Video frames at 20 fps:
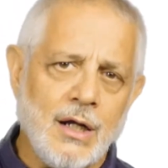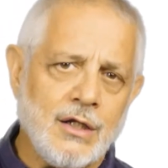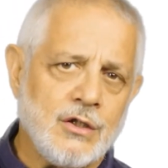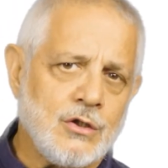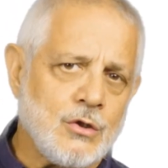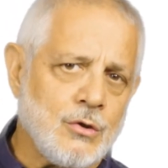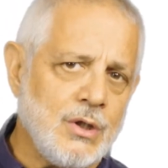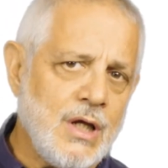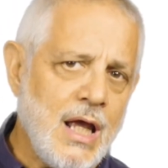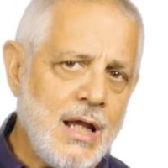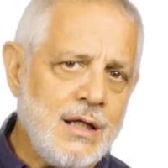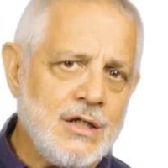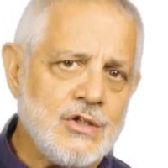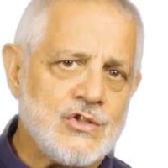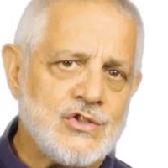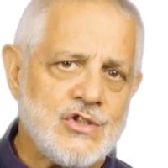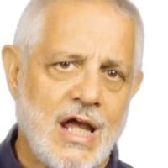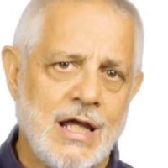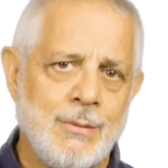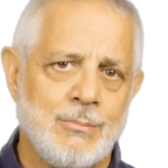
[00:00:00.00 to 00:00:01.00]
on and creating
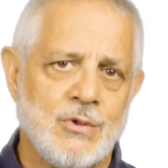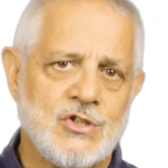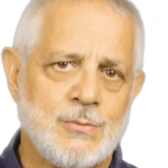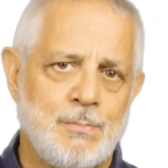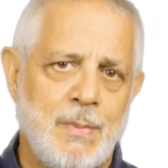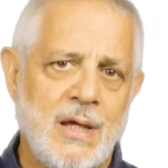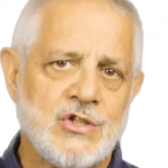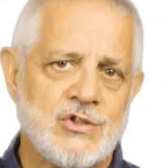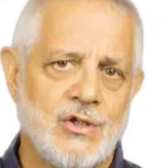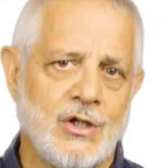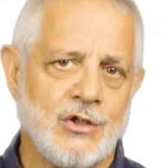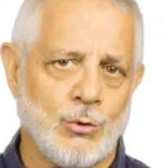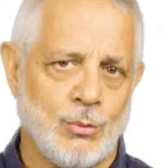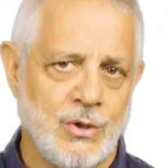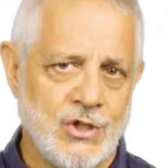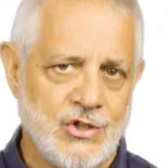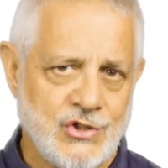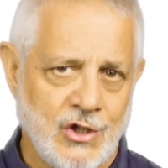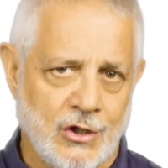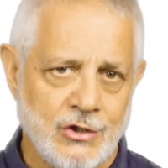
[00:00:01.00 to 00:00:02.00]
segments based on the
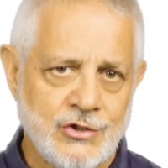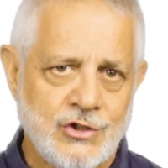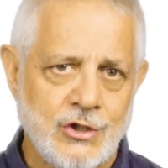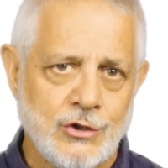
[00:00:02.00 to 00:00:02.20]
results